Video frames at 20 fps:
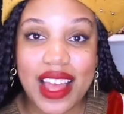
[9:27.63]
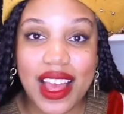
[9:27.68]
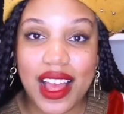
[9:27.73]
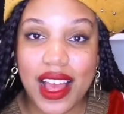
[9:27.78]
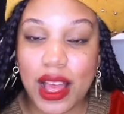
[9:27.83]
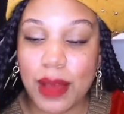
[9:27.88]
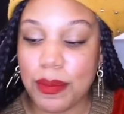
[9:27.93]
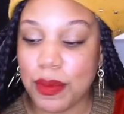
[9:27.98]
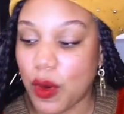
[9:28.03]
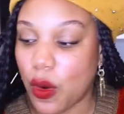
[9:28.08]

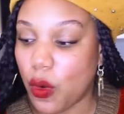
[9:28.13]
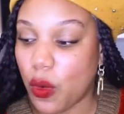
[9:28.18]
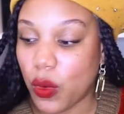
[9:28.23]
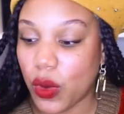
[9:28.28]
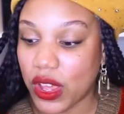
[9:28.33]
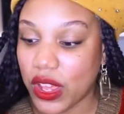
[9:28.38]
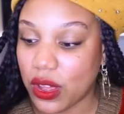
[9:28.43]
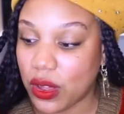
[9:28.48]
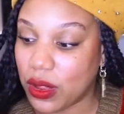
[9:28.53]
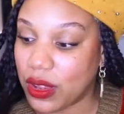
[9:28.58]
up
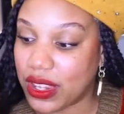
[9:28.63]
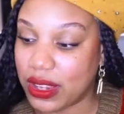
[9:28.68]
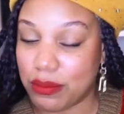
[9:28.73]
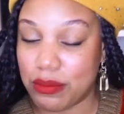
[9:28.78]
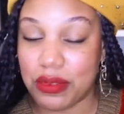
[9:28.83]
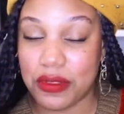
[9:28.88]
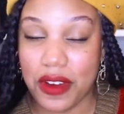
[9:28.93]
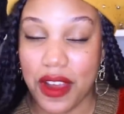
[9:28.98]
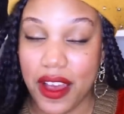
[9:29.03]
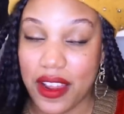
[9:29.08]
oil and
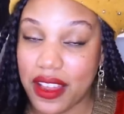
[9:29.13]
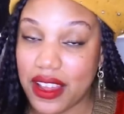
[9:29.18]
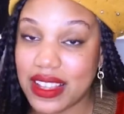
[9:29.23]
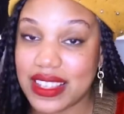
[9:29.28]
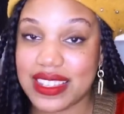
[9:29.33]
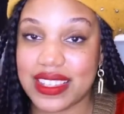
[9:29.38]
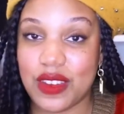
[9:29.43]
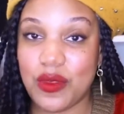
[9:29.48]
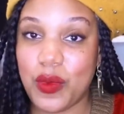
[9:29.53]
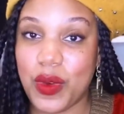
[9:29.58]

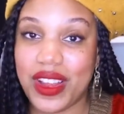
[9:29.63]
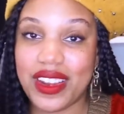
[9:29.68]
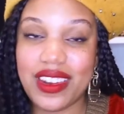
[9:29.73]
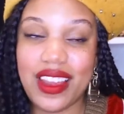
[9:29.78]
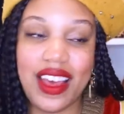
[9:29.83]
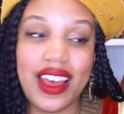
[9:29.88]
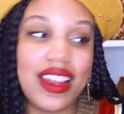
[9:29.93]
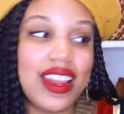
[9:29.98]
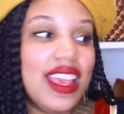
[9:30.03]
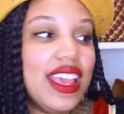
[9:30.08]
products and
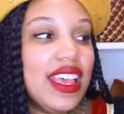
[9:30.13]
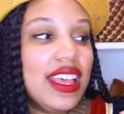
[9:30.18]
whatnot.